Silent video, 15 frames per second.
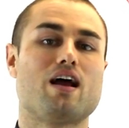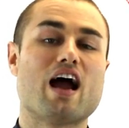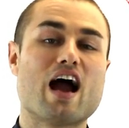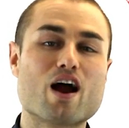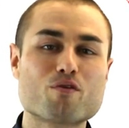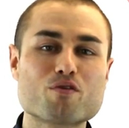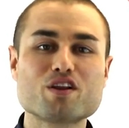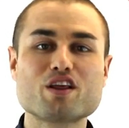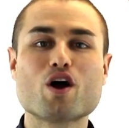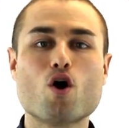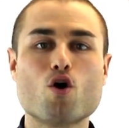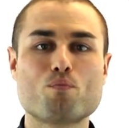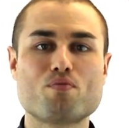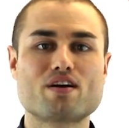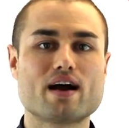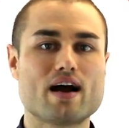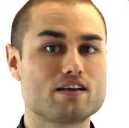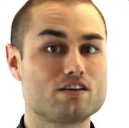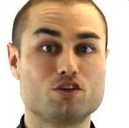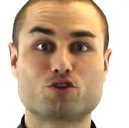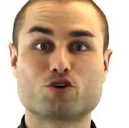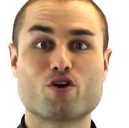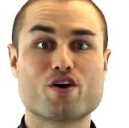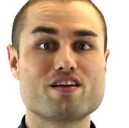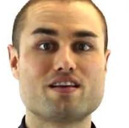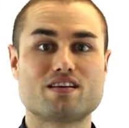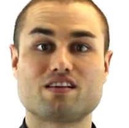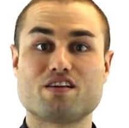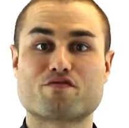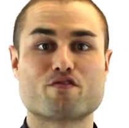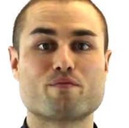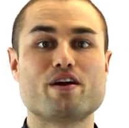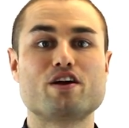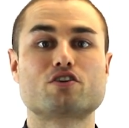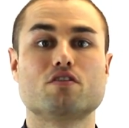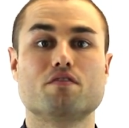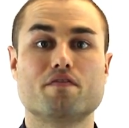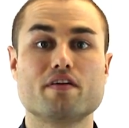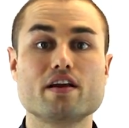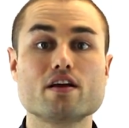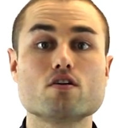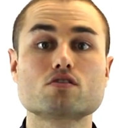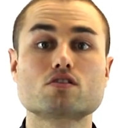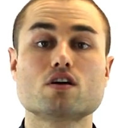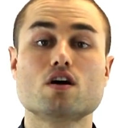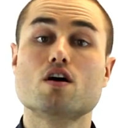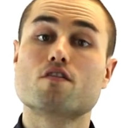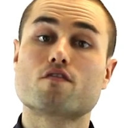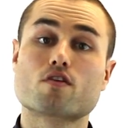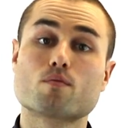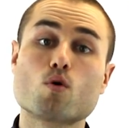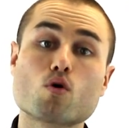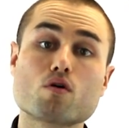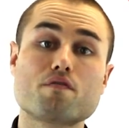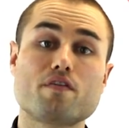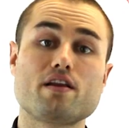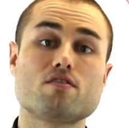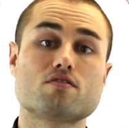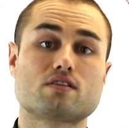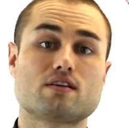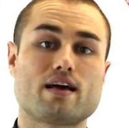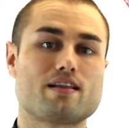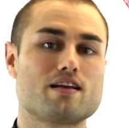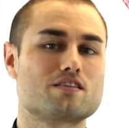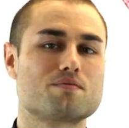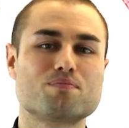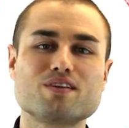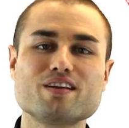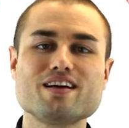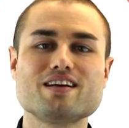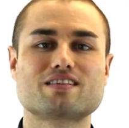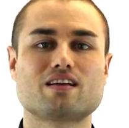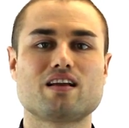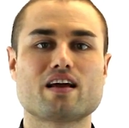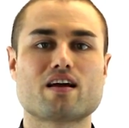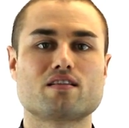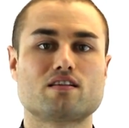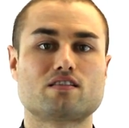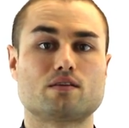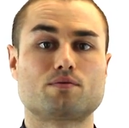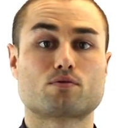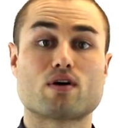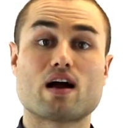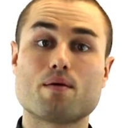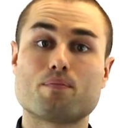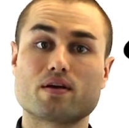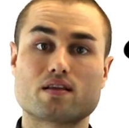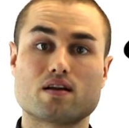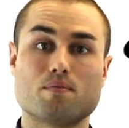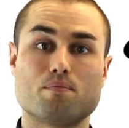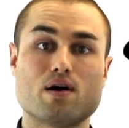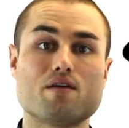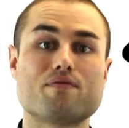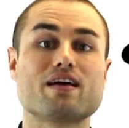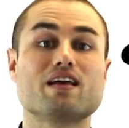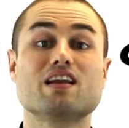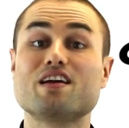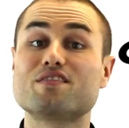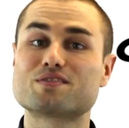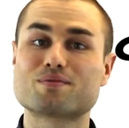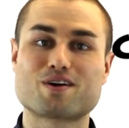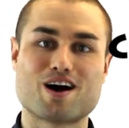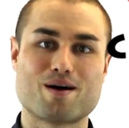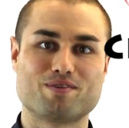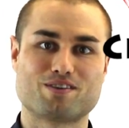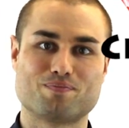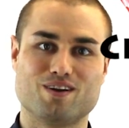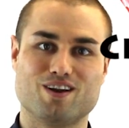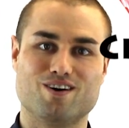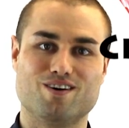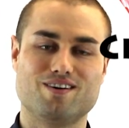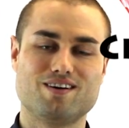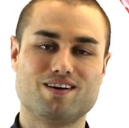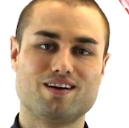I really hope you guys enjoyed this informational videos. For more videos like this, please click on the subscribe button above and leave some comments below.